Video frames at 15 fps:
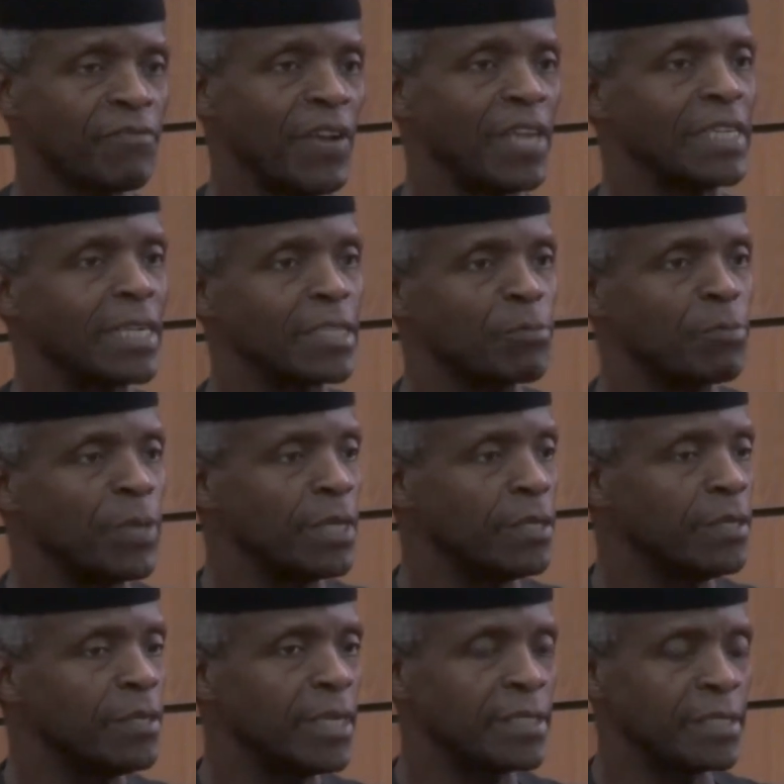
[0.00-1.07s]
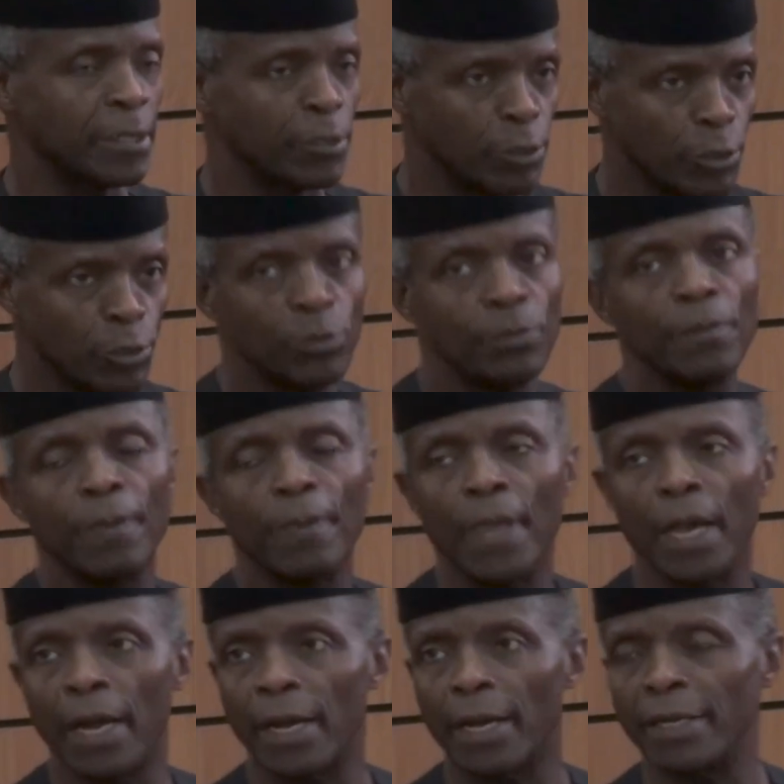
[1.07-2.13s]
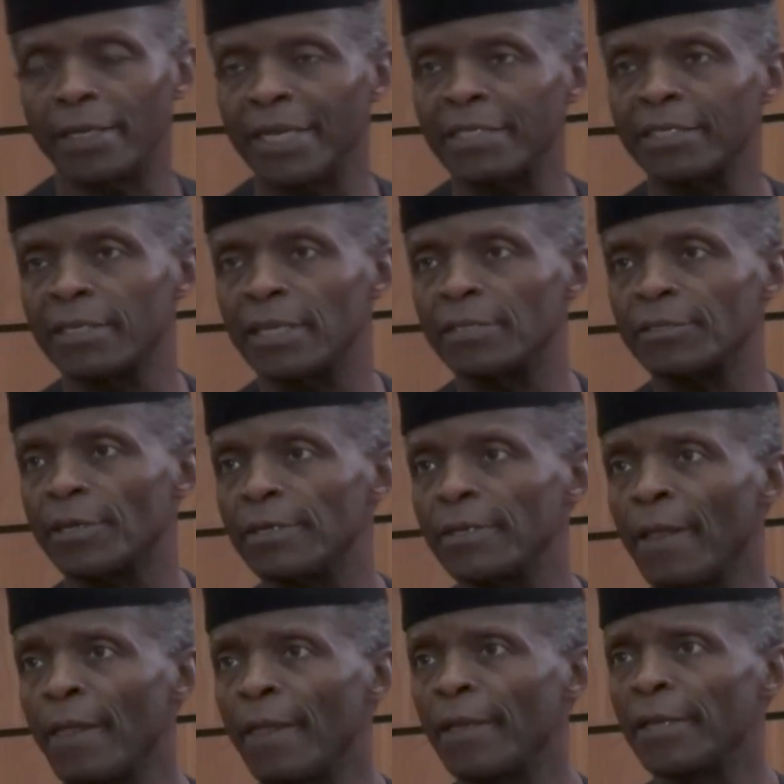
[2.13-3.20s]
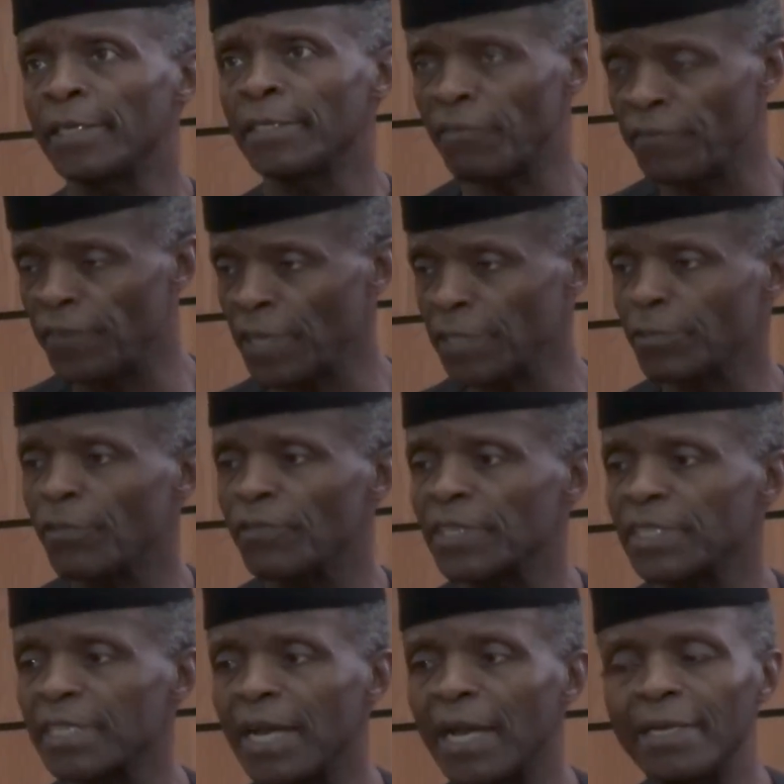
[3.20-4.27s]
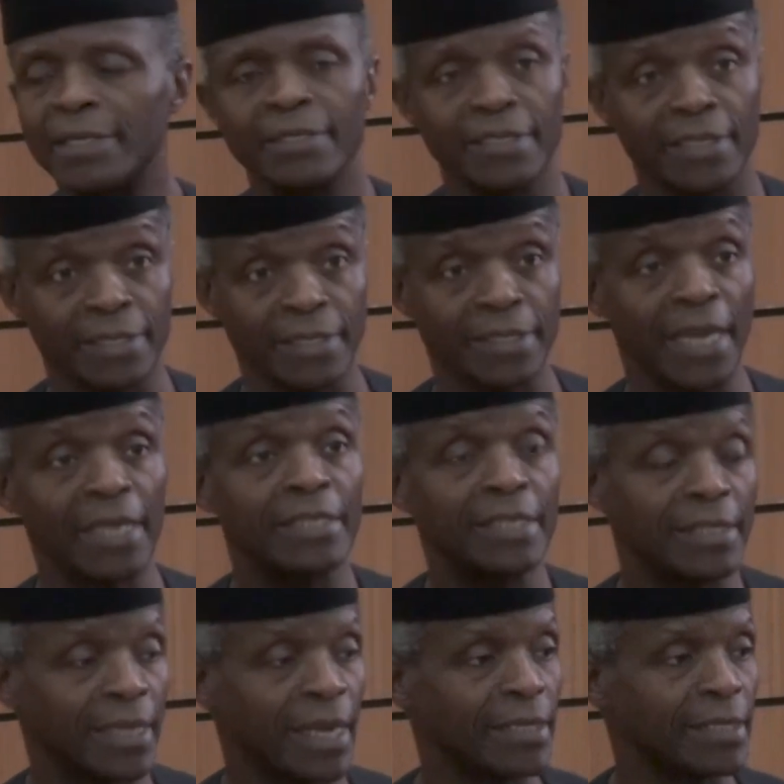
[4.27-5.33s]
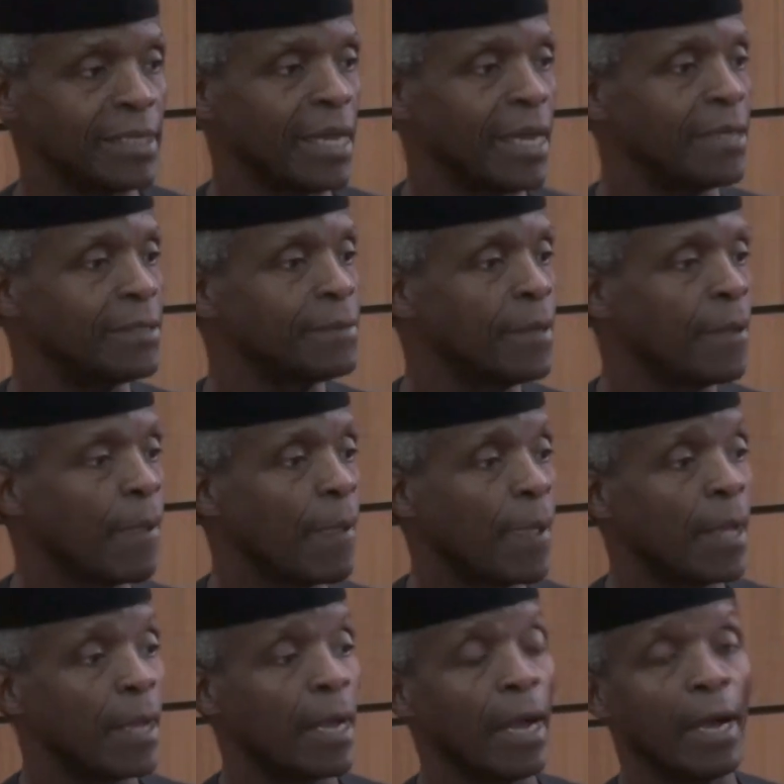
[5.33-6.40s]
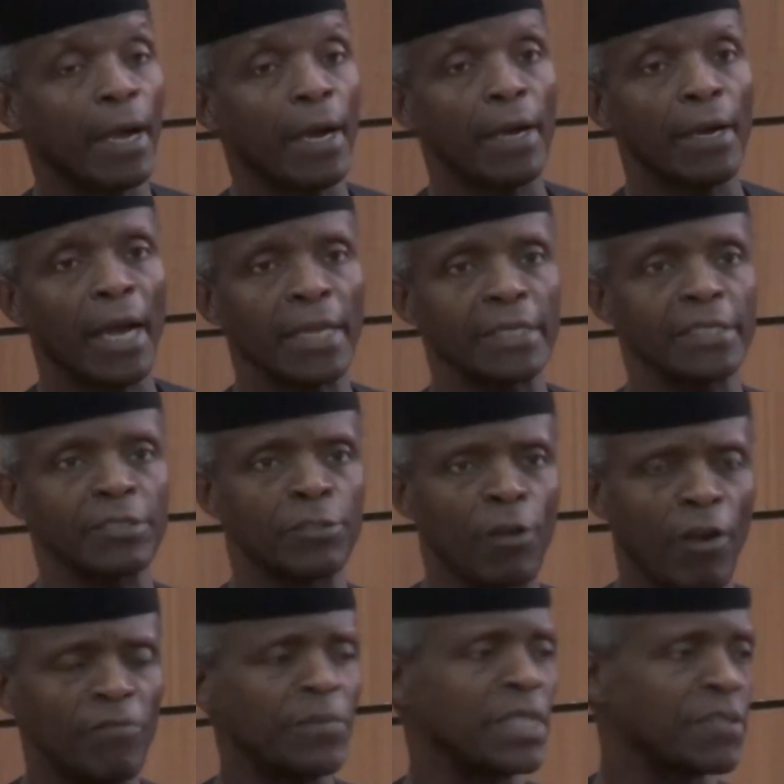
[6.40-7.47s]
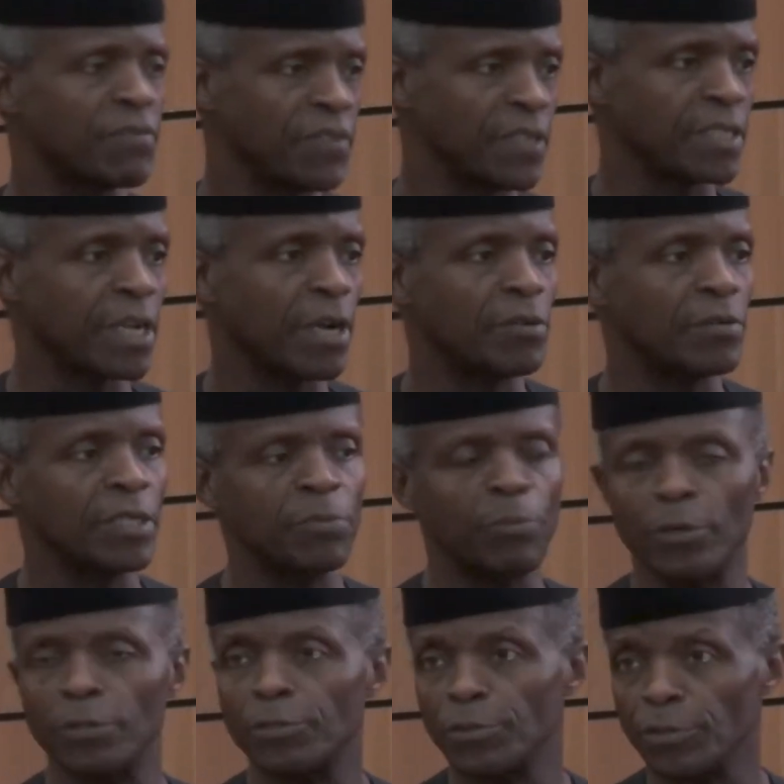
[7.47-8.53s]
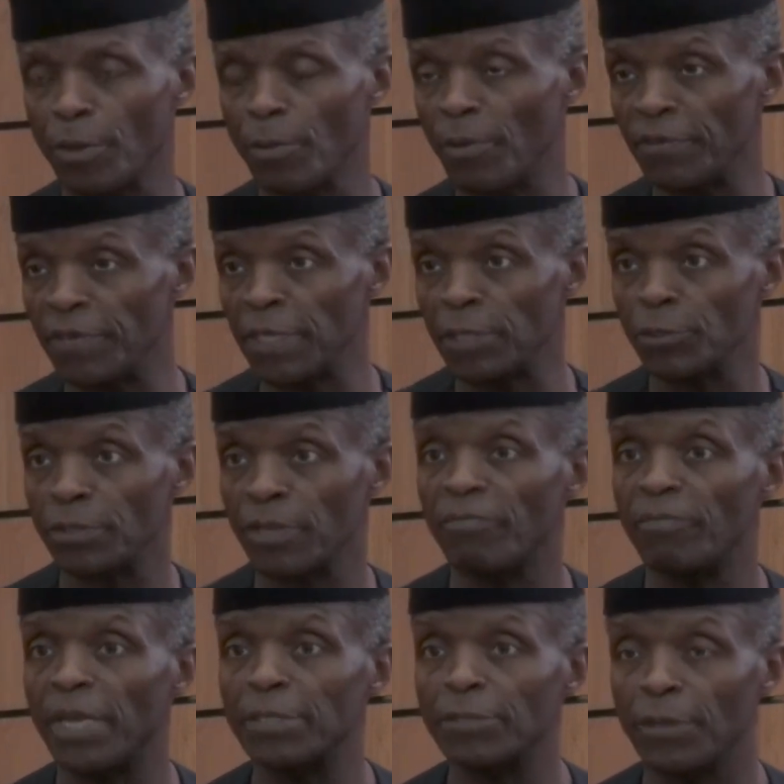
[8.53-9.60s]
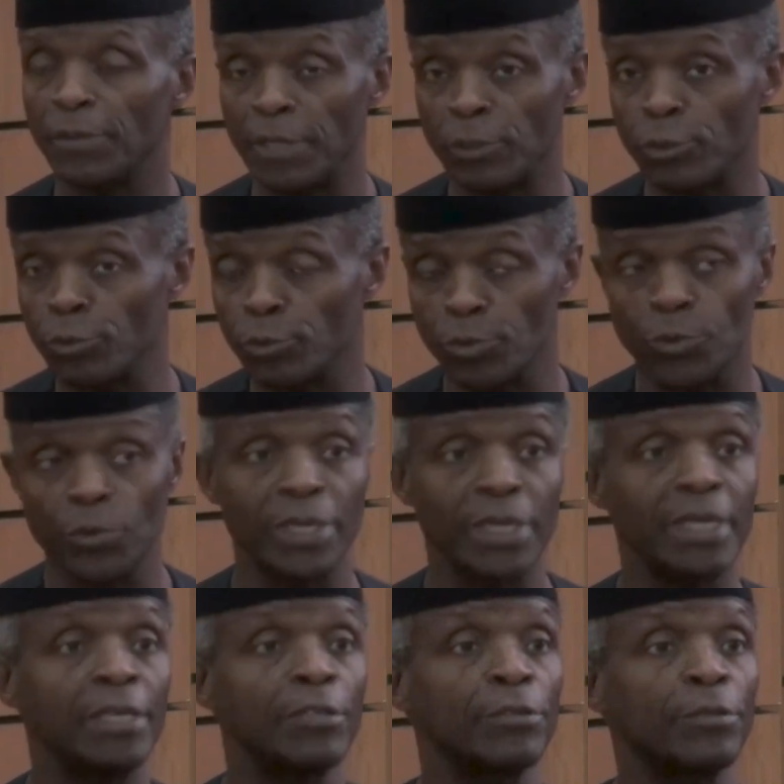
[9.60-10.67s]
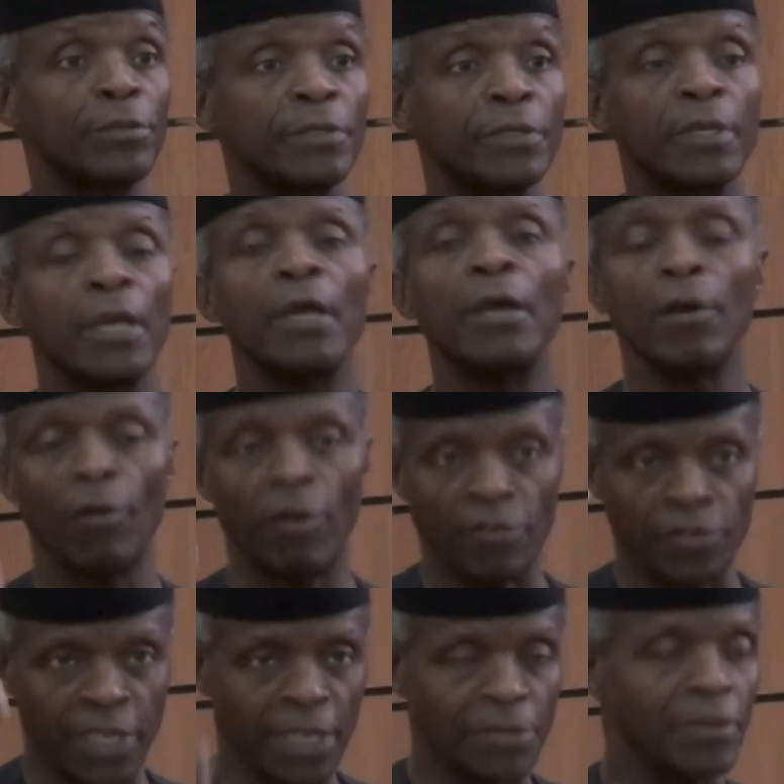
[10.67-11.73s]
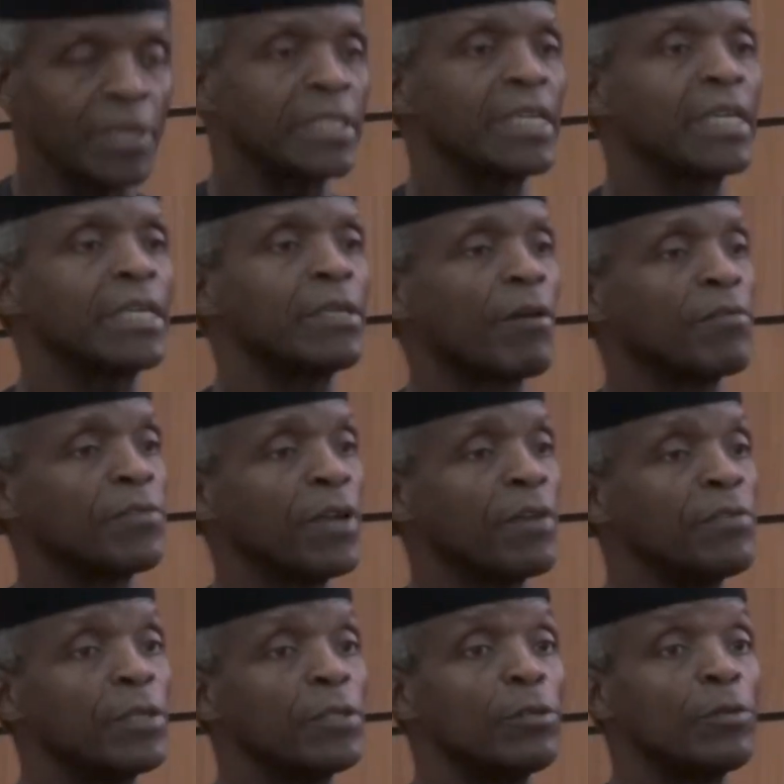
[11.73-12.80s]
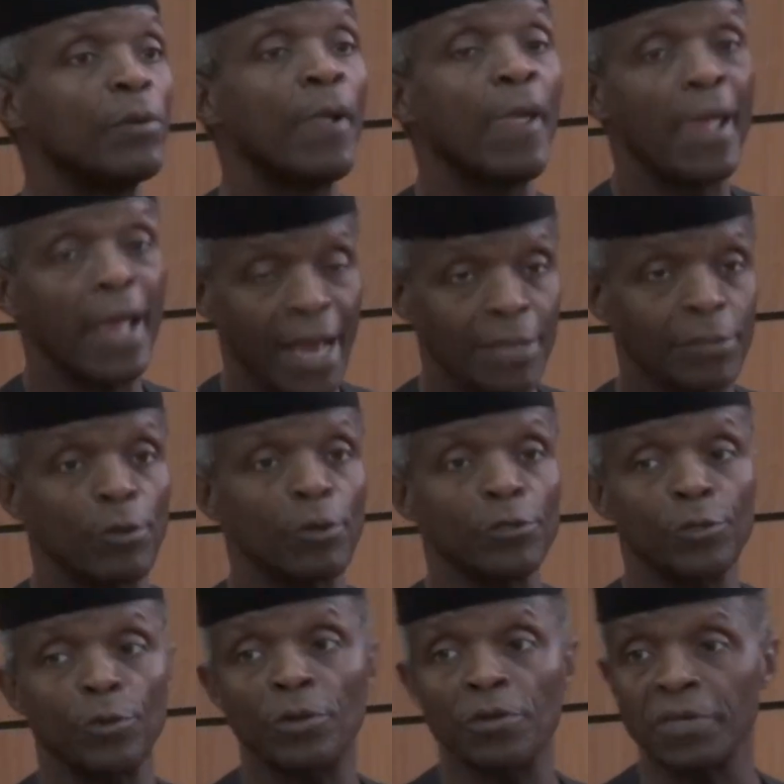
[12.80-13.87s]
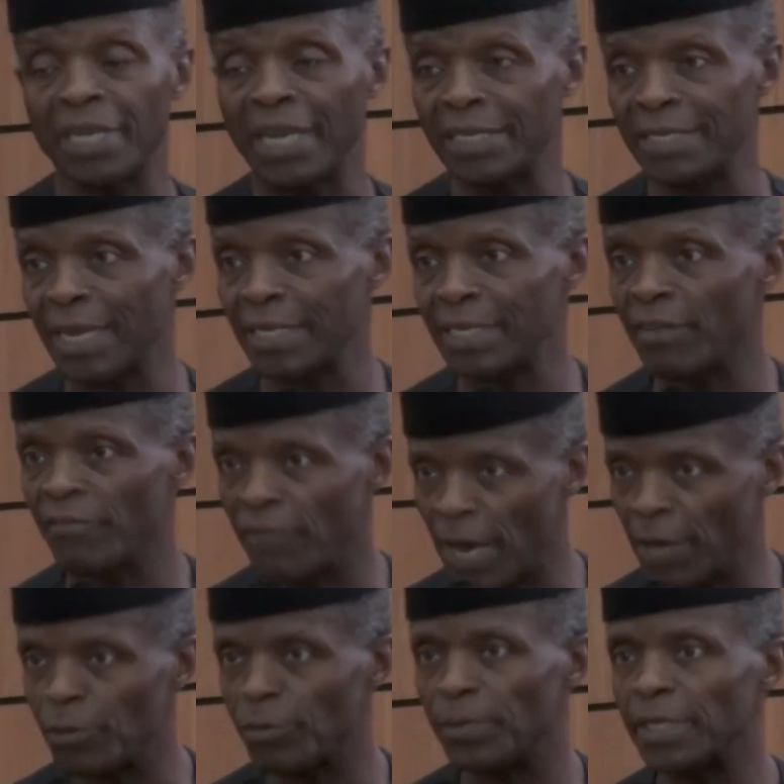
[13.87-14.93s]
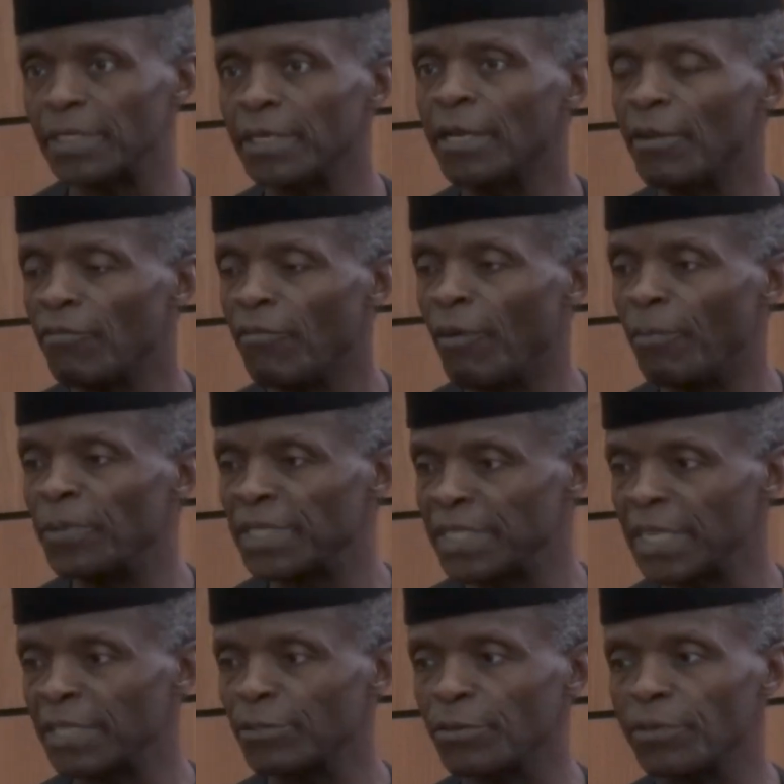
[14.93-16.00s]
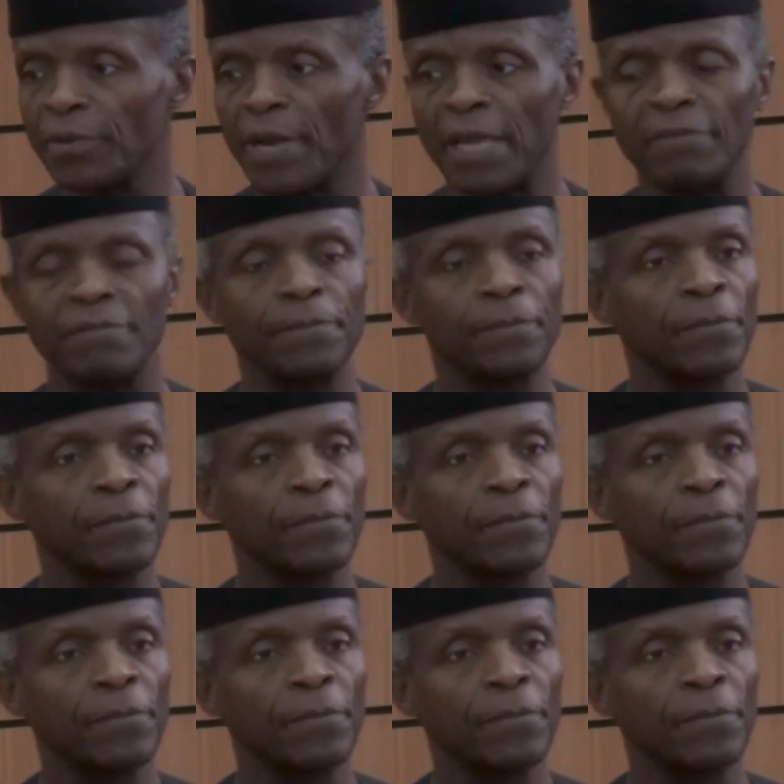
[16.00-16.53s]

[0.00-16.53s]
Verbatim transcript: finance bill is a new uh, legislation. It's the first of its kind since 1999 uh, and its government's fiscal response to some of the issues I've mentioned, the twin issues of generating enough revenue and also creating an environment for business to thrive.